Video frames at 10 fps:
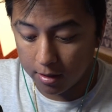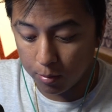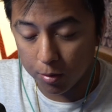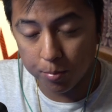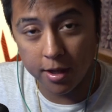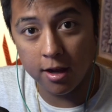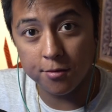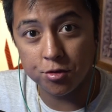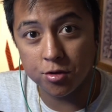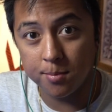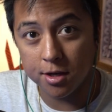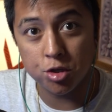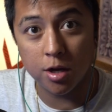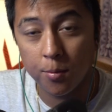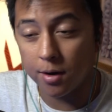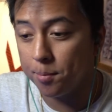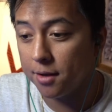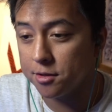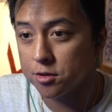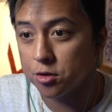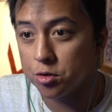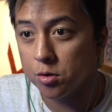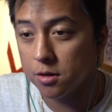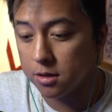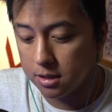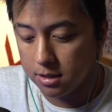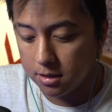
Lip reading: We were playing off stream yesterday when I bought this controller